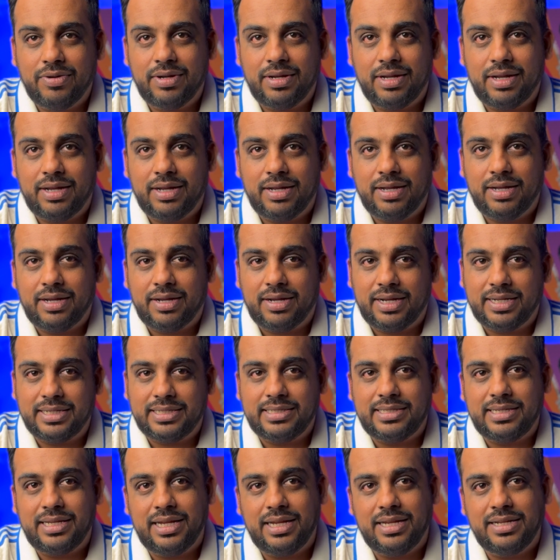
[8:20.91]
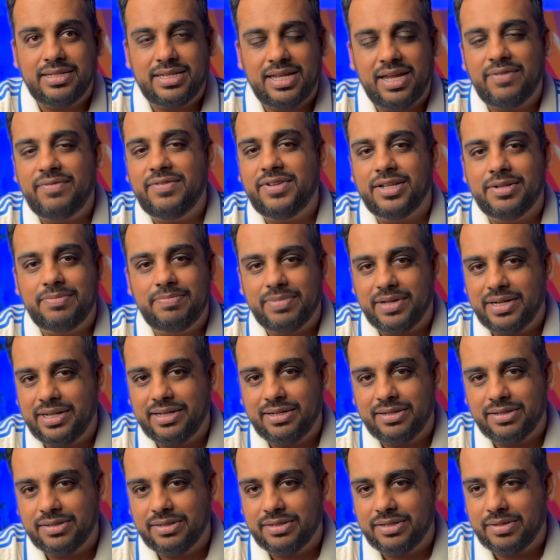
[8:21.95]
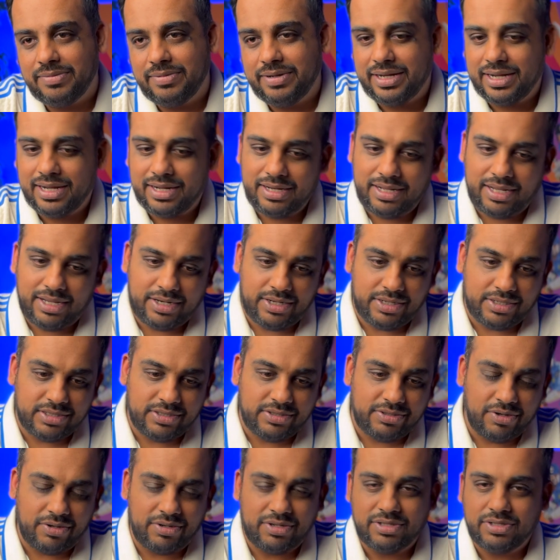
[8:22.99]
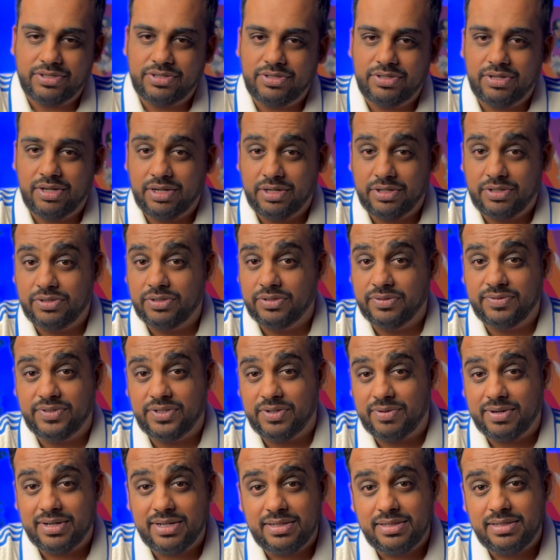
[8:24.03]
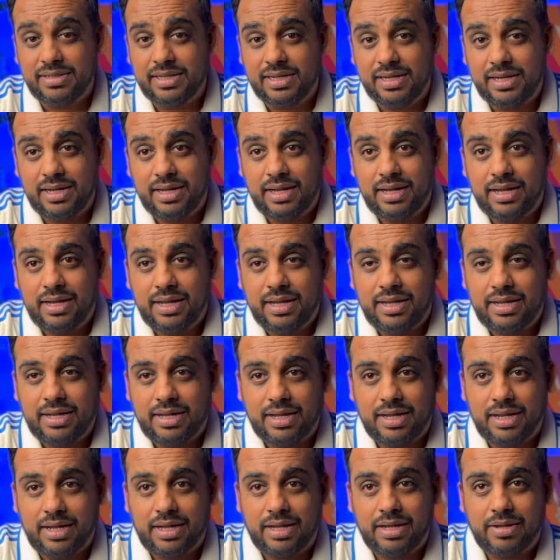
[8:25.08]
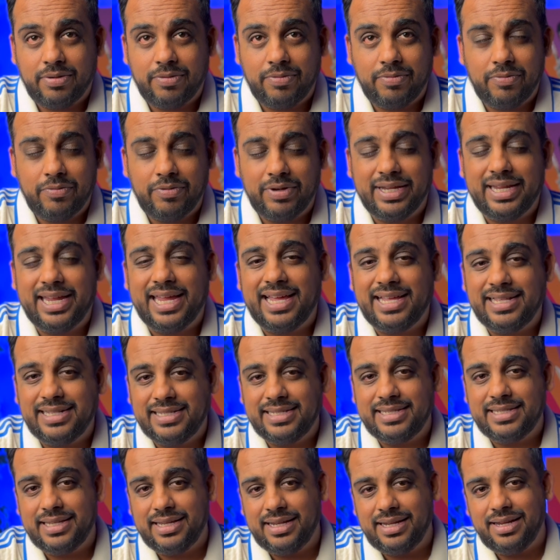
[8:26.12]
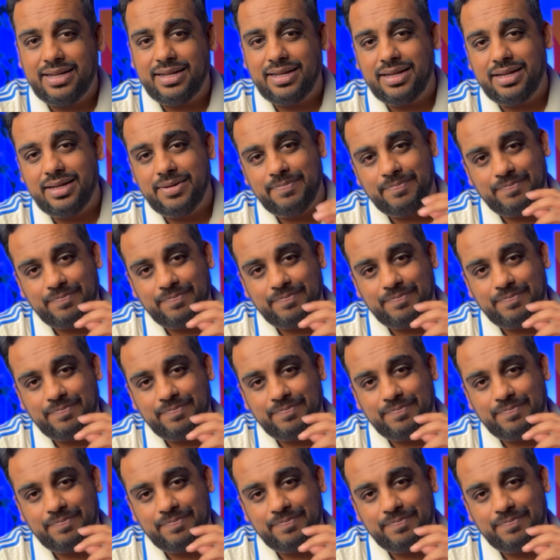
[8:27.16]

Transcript: I see Devdutt Padikkal coming out, and so does Dhruv Jarrell. We can see,